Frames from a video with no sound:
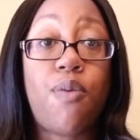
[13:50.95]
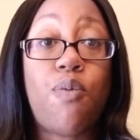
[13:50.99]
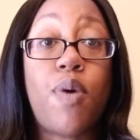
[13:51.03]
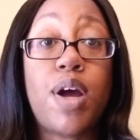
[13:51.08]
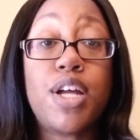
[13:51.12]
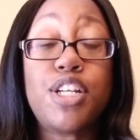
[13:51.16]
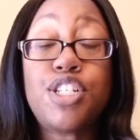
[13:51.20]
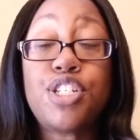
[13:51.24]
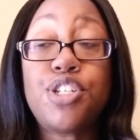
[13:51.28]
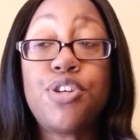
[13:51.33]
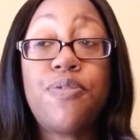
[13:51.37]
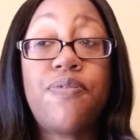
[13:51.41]

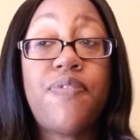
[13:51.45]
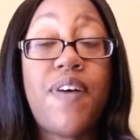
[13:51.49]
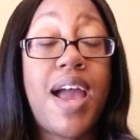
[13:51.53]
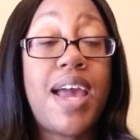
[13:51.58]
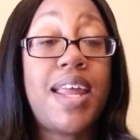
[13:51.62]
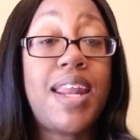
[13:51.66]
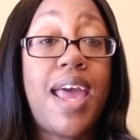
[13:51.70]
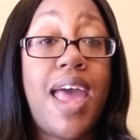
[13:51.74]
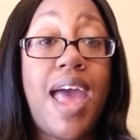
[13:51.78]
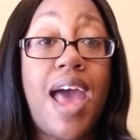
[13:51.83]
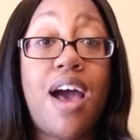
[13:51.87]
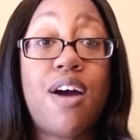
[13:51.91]
Once you
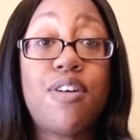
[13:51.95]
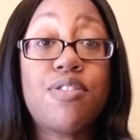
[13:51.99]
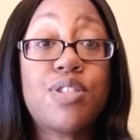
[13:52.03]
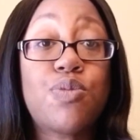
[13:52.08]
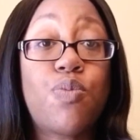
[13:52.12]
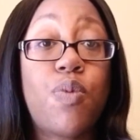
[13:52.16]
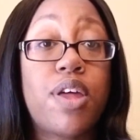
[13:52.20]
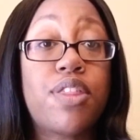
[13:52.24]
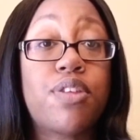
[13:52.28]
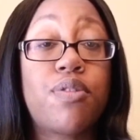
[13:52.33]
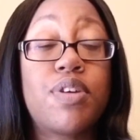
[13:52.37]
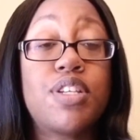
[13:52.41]
find a house,
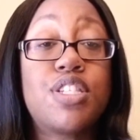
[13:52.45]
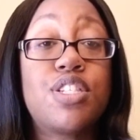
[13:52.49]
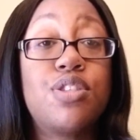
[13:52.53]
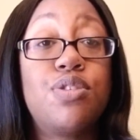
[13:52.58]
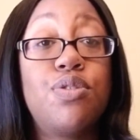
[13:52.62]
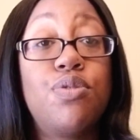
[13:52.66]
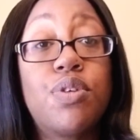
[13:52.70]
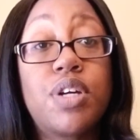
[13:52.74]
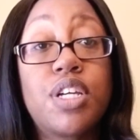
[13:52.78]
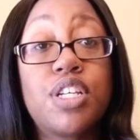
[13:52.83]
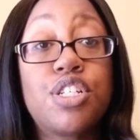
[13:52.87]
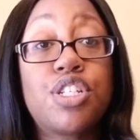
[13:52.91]
whether it's
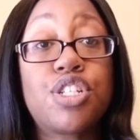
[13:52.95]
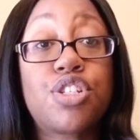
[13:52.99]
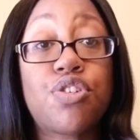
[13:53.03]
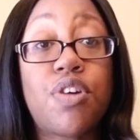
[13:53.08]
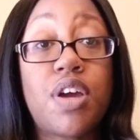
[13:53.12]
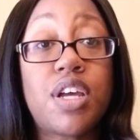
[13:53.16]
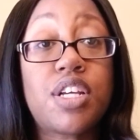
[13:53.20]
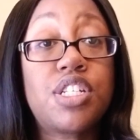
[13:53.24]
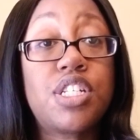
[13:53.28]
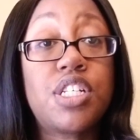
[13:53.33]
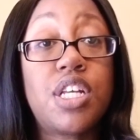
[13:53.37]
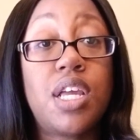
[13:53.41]
new
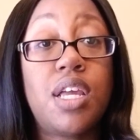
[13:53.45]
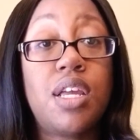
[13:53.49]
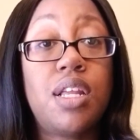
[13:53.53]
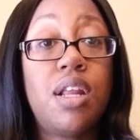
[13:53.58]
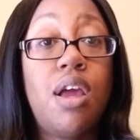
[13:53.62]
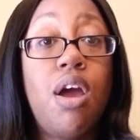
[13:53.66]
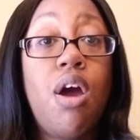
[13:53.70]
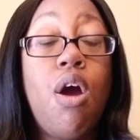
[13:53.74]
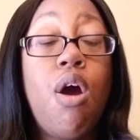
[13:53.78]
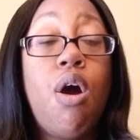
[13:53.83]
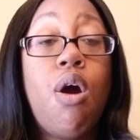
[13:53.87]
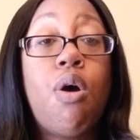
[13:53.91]

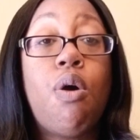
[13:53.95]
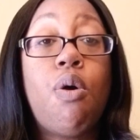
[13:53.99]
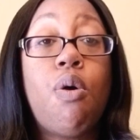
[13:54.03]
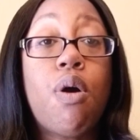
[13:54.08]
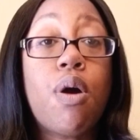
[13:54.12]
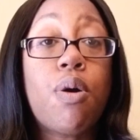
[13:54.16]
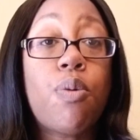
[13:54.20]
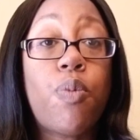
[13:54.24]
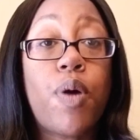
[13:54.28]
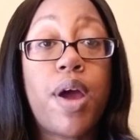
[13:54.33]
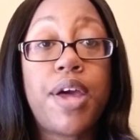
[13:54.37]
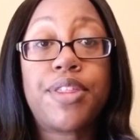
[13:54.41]
construction
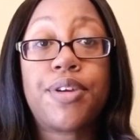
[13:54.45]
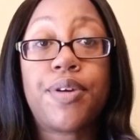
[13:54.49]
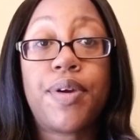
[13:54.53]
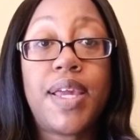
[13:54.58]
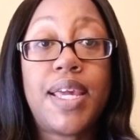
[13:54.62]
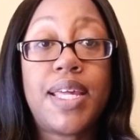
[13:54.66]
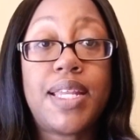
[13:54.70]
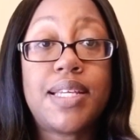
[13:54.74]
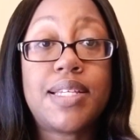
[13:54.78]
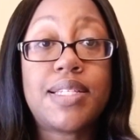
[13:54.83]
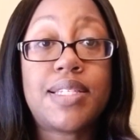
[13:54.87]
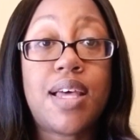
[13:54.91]
or whether
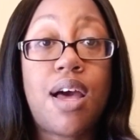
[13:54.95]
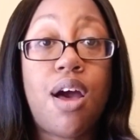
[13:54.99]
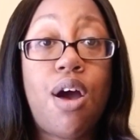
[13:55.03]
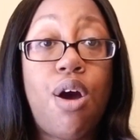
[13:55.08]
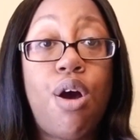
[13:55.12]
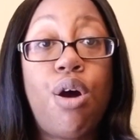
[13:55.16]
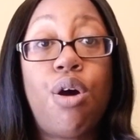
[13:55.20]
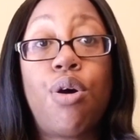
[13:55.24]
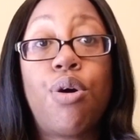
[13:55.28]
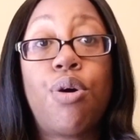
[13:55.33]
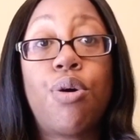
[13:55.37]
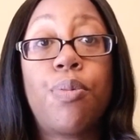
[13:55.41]
it is a
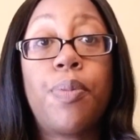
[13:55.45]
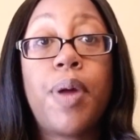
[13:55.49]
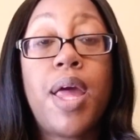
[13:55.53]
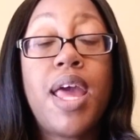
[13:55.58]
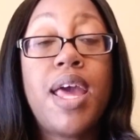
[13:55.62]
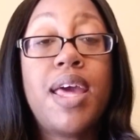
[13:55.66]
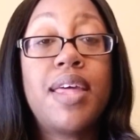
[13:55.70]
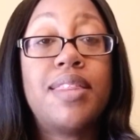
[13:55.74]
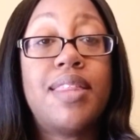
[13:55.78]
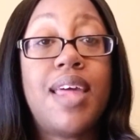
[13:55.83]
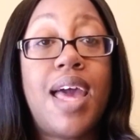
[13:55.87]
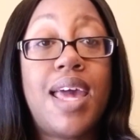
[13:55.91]
home
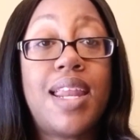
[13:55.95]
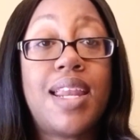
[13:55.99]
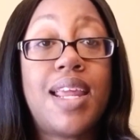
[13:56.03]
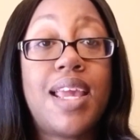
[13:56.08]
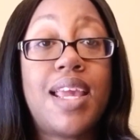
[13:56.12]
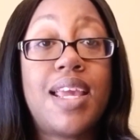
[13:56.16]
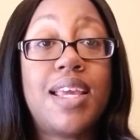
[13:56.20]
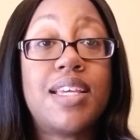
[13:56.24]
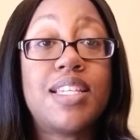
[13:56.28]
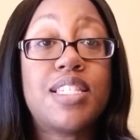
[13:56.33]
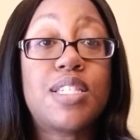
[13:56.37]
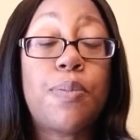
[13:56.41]
that
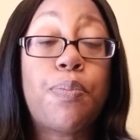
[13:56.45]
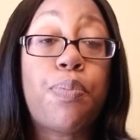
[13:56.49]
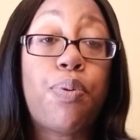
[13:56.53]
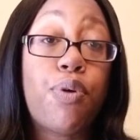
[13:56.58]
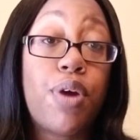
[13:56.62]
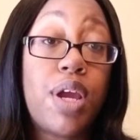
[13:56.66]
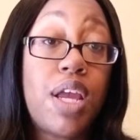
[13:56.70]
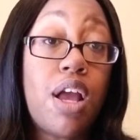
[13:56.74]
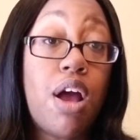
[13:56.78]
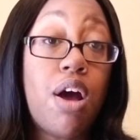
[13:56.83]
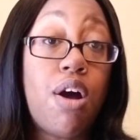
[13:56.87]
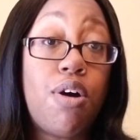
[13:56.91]
is
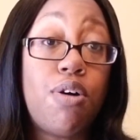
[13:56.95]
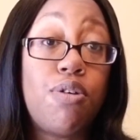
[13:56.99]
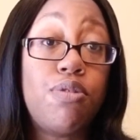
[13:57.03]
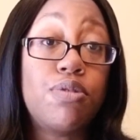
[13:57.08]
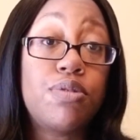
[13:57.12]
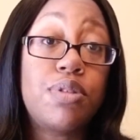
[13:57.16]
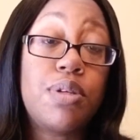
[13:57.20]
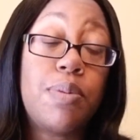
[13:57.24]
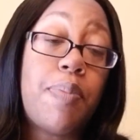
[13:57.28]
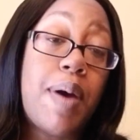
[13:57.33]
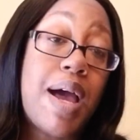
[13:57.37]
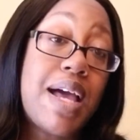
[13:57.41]

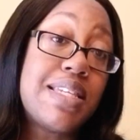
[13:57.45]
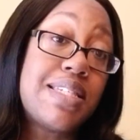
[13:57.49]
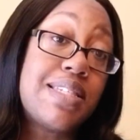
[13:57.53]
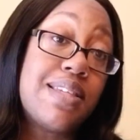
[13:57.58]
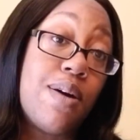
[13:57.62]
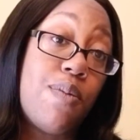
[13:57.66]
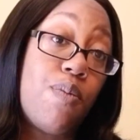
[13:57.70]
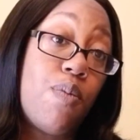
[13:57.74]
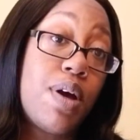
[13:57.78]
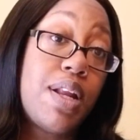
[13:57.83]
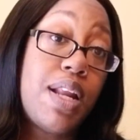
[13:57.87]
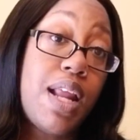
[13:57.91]
pre-owned by
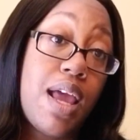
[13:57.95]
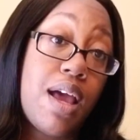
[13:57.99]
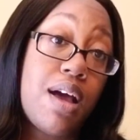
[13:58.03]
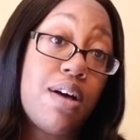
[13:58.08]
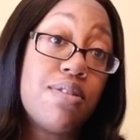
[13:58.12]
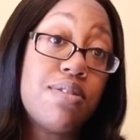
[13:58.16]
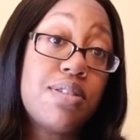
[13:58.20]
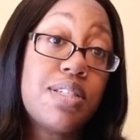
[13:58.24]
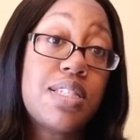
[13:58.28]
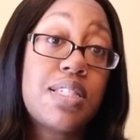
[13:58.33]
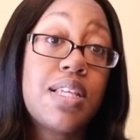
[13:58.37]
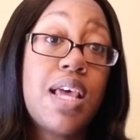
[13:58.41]
someone
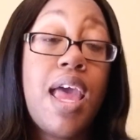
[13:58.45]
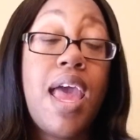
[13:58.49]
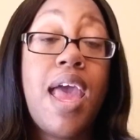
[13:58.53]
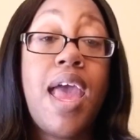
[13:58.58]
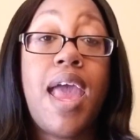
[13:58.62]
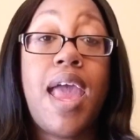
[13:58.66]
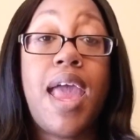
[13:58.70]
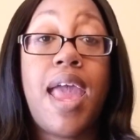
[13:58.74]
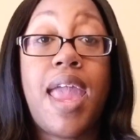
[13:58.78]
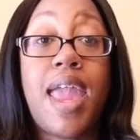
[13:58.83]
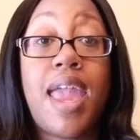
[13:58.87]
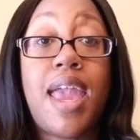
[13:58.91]
else,
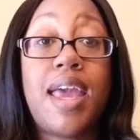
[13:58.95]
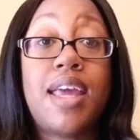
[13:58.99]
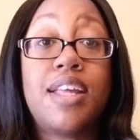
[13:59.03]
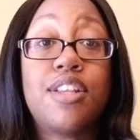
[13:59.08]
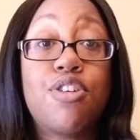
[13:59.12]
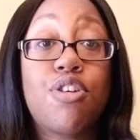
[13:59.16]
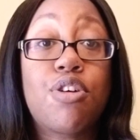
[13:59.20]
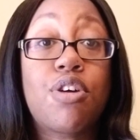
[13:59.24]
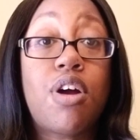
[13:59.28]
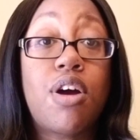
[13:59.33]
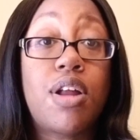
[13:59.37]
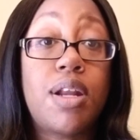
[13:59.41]
and
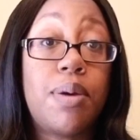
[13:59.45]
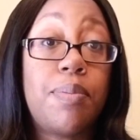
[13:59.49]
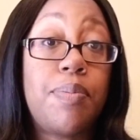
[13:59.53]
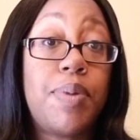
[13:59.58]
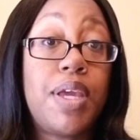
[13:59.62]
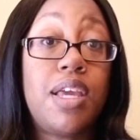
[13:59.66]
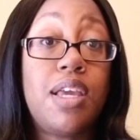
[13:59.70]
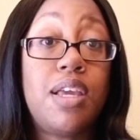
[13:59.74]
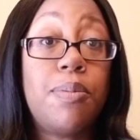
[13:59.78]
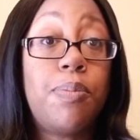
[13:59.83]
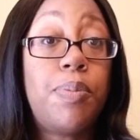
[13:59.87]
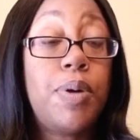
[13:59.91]
you're going to
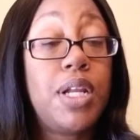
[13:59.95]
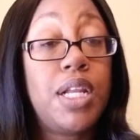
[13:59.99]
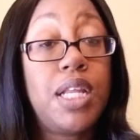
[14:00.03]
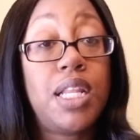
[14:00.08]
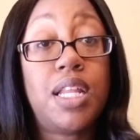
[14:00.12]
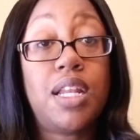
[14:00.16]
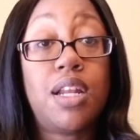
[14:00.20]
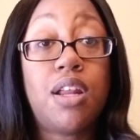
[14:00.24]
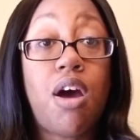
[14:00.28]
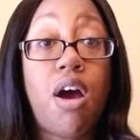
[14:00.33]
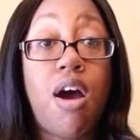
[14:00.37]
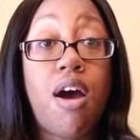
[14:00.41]
be putting
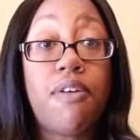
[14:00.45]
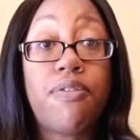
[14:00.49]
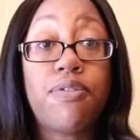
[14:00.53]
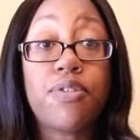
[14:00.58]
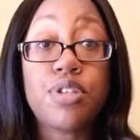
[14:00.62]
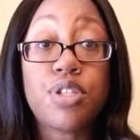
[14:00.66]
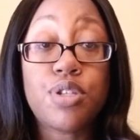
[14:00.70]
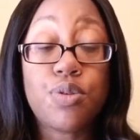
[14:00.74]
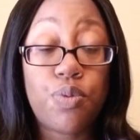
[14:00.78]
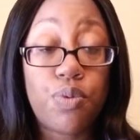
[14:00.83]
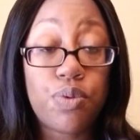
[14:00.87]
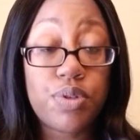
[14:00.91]
in an offer
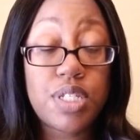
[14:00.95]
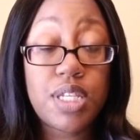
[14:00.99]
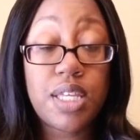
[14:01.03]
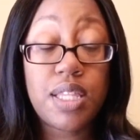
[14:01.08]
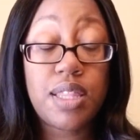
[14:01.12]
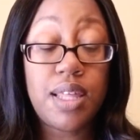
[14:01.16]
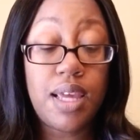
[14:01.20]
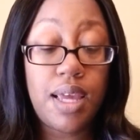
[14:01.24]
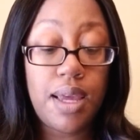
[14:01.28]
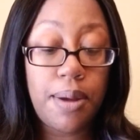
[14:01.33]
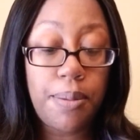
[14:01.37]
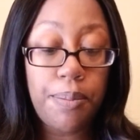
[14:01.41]
to
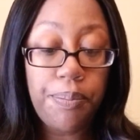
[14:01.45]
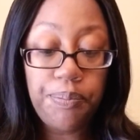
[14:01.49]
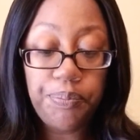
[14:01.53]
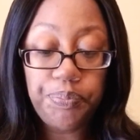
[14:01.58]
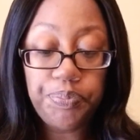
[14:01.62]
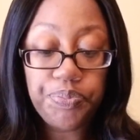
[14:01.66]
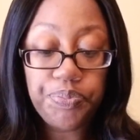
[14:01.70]
them,